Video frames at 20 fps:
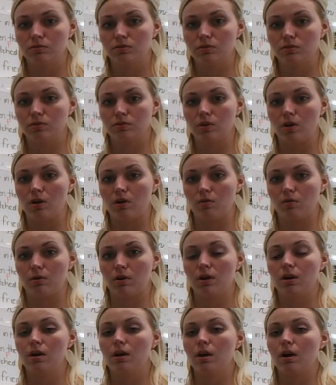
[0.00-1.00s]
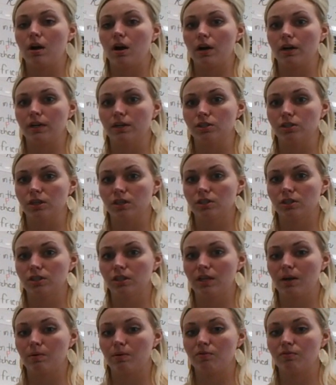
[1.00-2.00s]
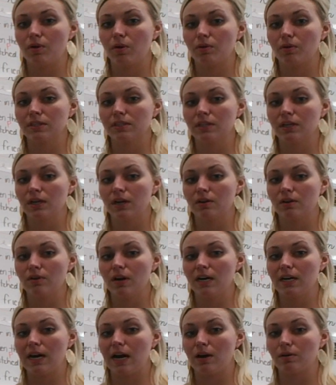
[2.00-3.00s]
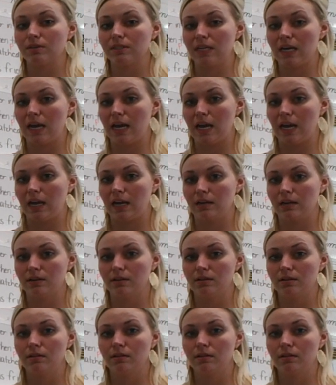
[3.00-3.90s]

So our conjunction that we're focusing on right now is and.